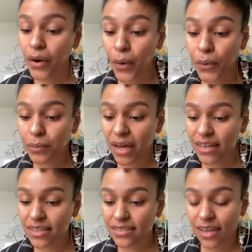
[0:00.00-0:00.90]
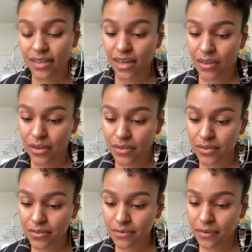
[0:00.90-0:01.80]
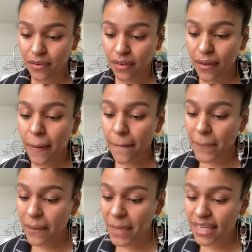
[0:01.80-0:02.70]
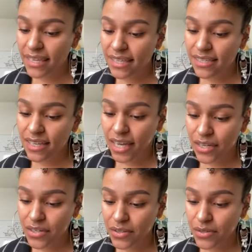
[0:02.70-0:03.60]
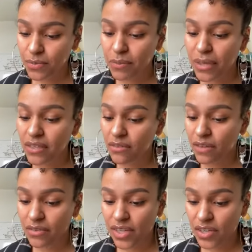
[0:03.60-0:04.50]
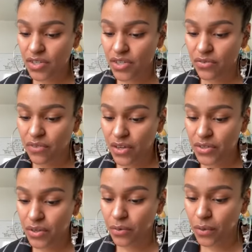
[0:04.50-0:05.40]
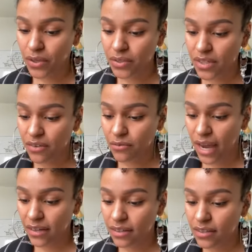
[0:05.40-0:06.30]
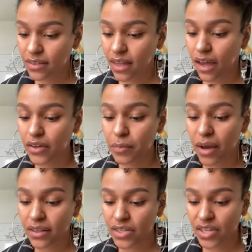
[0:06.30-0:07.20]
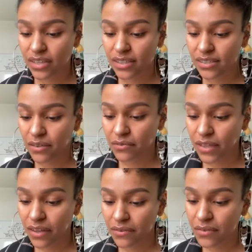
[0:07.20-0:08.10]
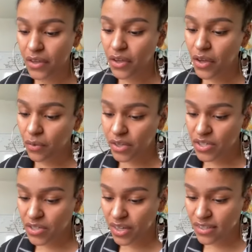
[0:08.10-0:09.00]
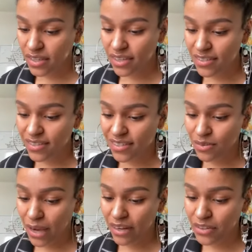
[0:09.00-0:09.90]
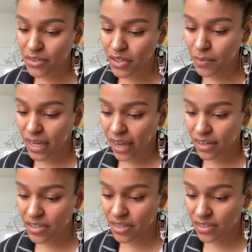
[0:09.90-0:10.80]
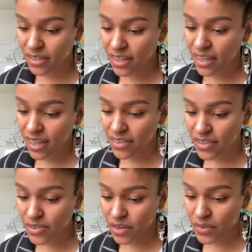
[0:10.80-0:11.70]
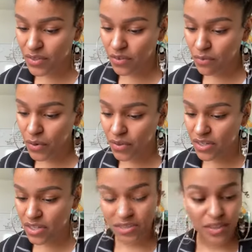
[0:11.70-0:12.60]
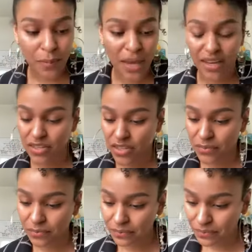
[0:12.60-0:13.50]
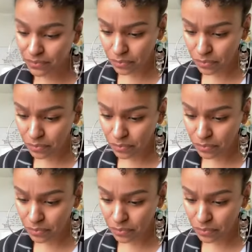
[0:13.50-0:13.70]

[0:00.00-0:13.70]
our own bodies and others. By making these connections, we build the foundation to foster a world of radical, unapologetic self-love, which translates to radical human action in the service of more than just compassion,